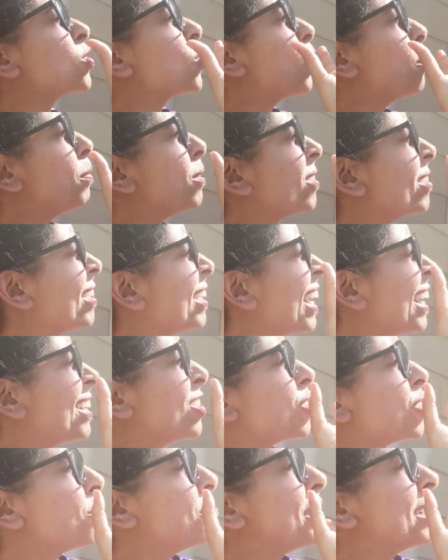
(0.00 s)
October and
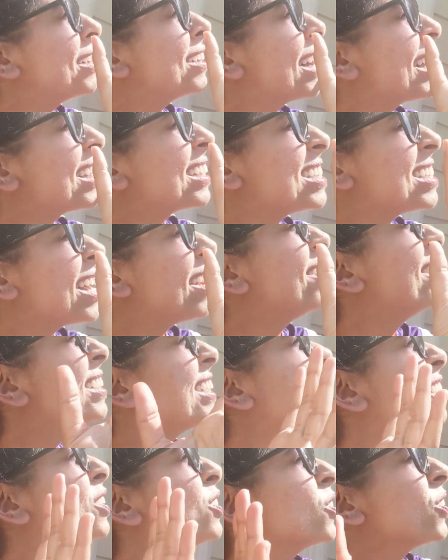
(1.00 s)
it should be like
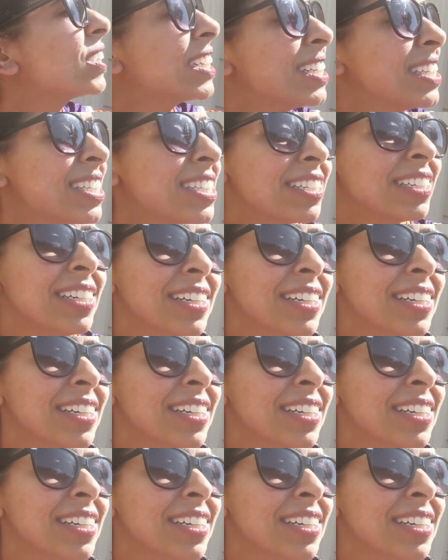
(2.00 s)
70 degrees.